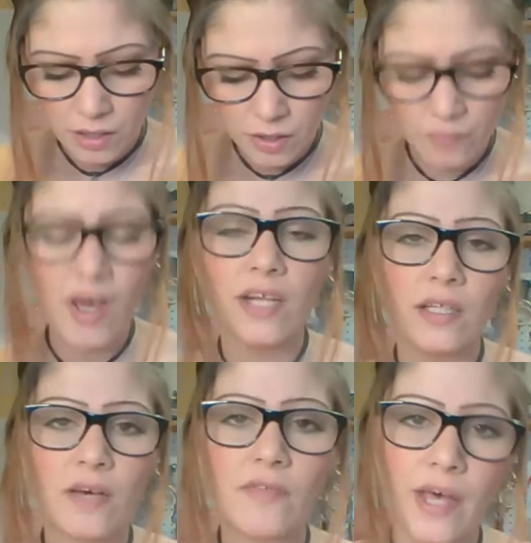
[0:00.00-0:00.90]
You've got to
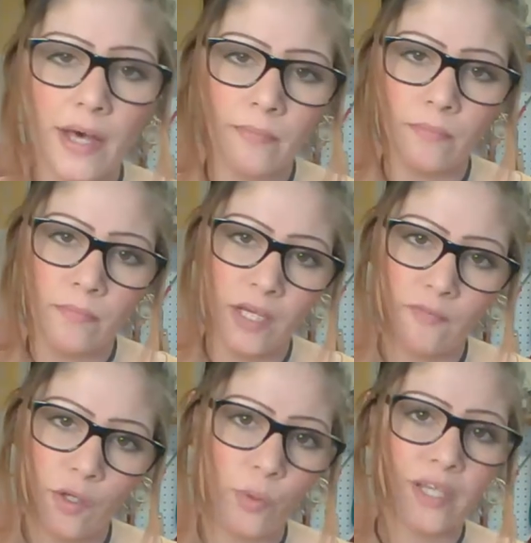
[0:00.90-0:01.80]
love them if
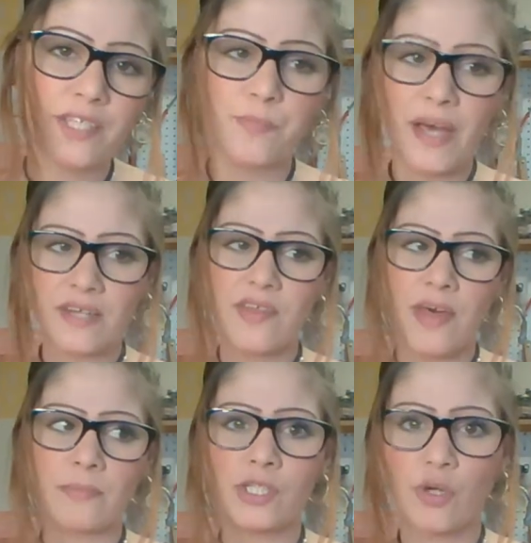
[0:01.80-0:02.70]
you expect
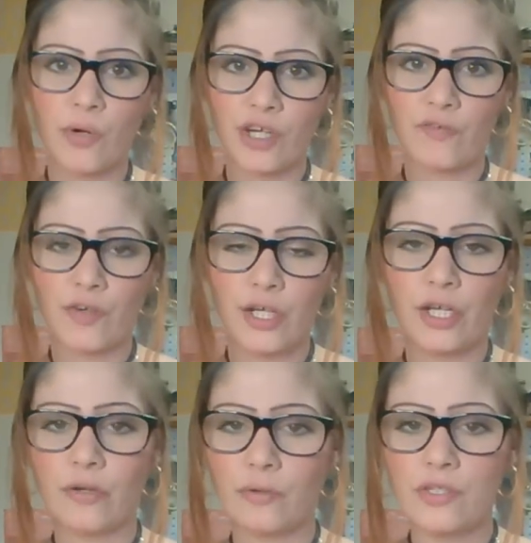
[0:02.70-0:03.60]
them to work for
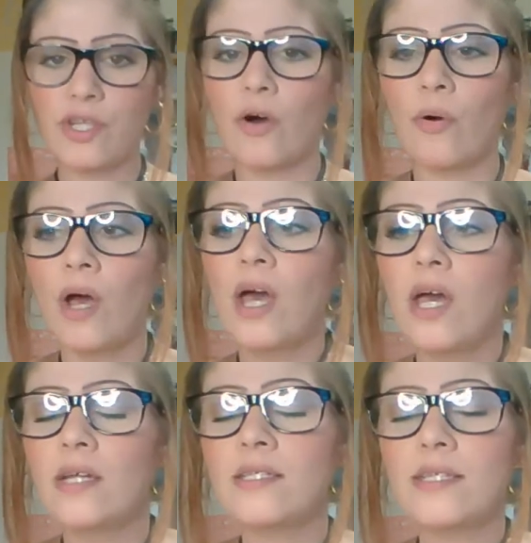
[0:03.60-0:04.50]
you. So
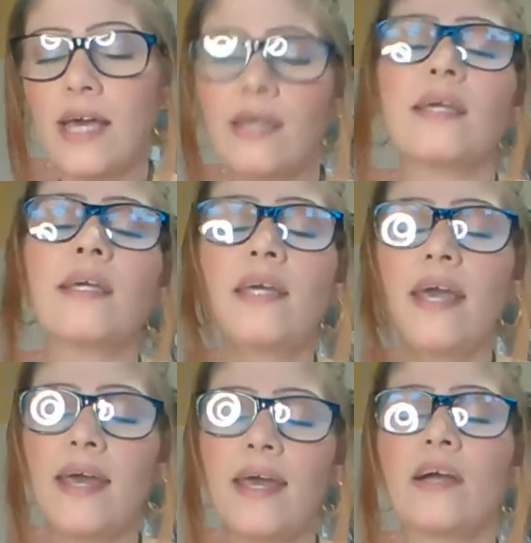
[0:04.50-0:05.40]
take
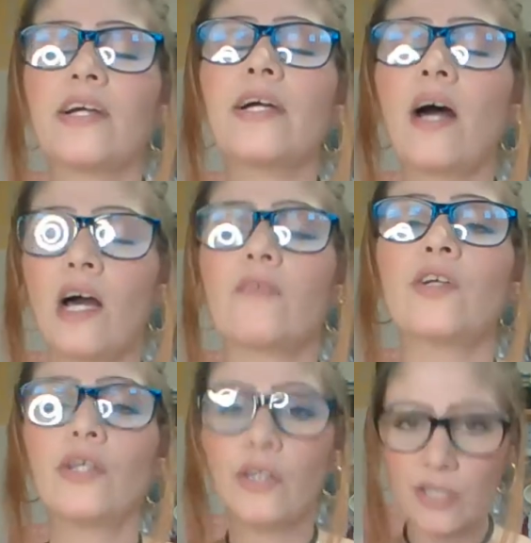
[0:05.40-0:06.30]
care of
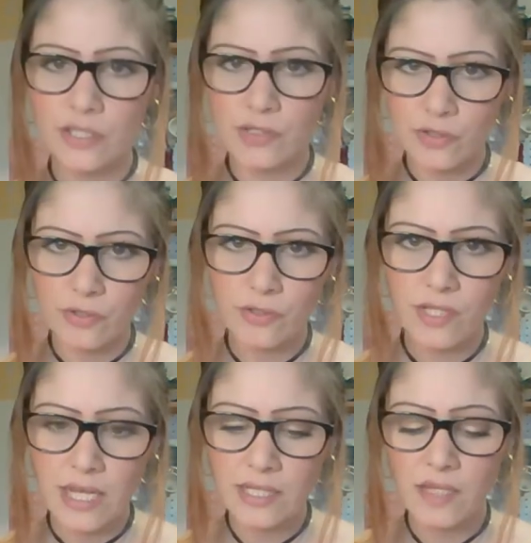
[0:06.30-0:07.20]
your crystals
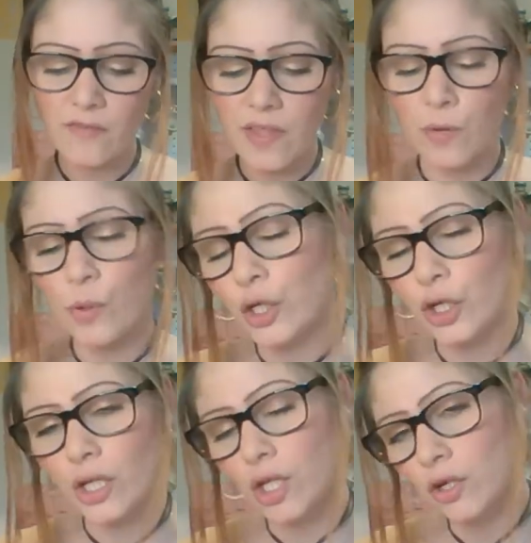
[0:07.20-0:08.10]
as if they were
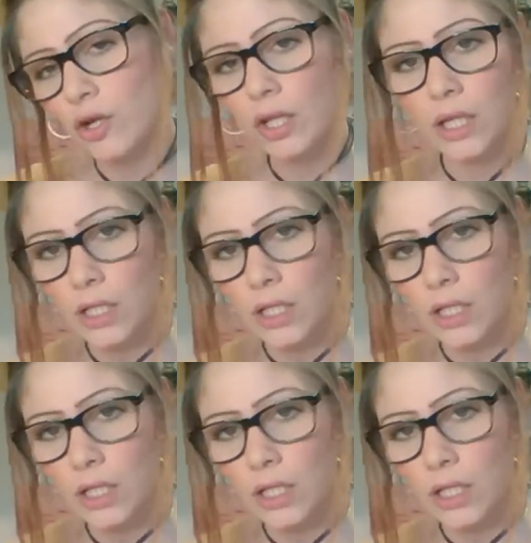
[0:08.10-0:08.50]
your little